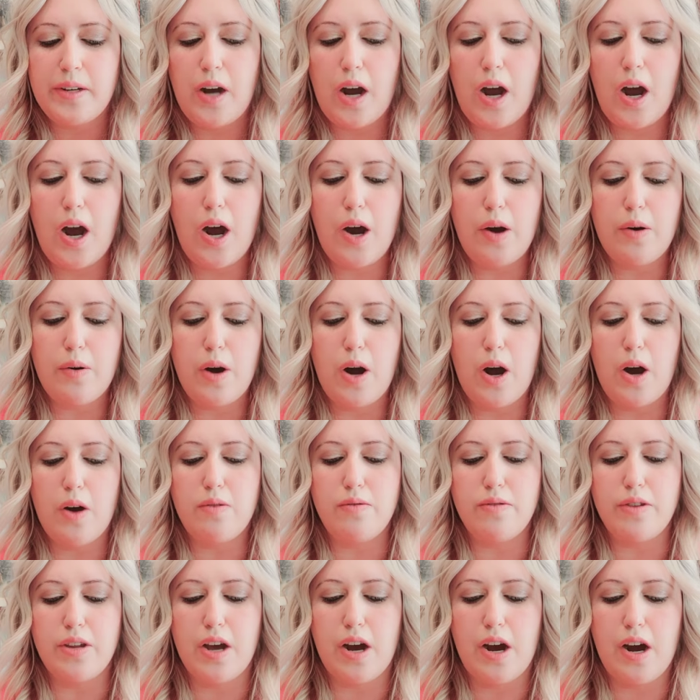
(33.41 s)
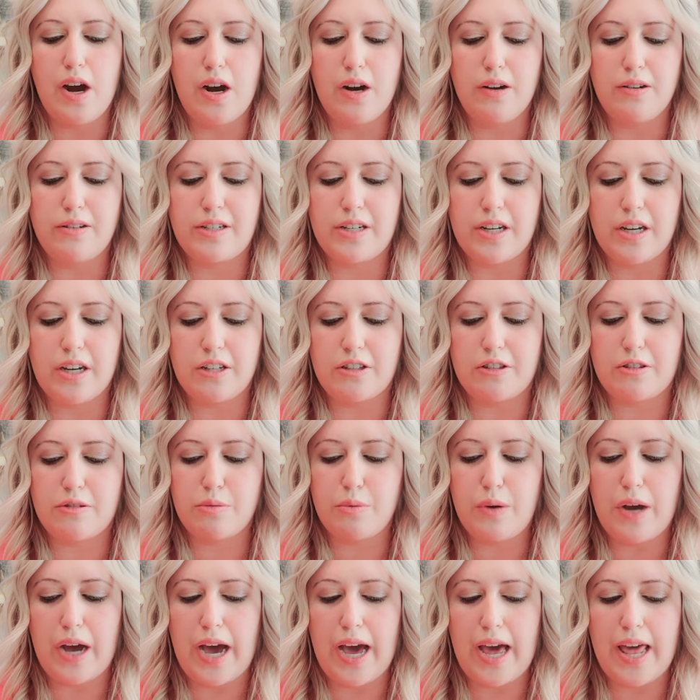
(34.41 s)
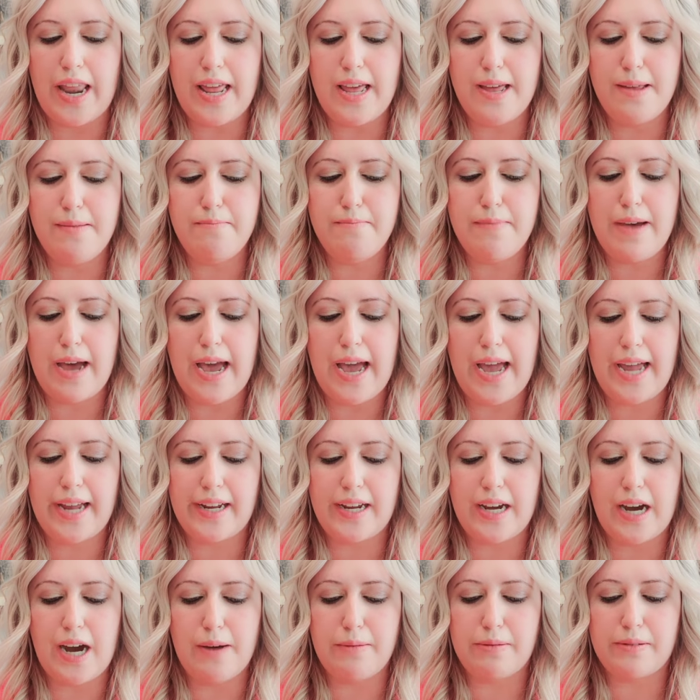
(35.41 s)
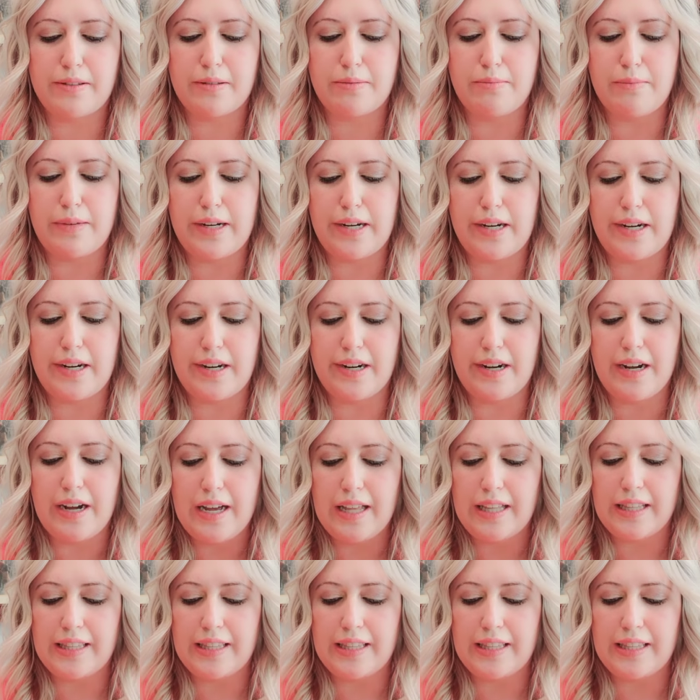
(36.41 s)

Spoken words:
Oh, no, does sweated makeup smear?